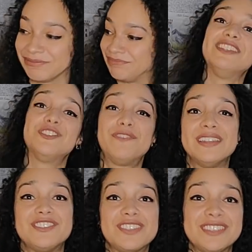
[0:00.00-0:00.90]
And then to
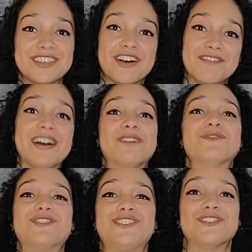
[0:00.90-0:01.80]
finish this off, I
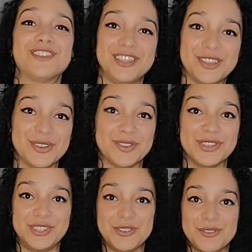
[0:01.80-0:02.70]
will show
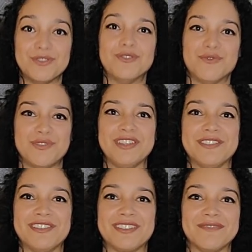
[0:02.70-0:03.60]
you two
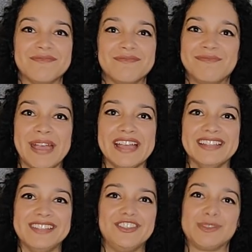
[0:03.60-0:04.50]
weird
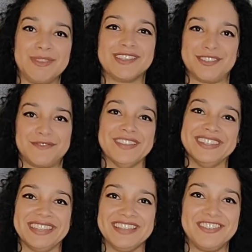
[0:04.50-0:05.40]
pens just because they're
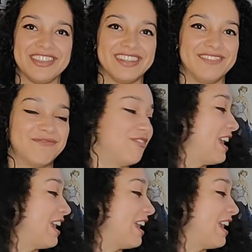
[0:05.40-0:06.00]
vintage and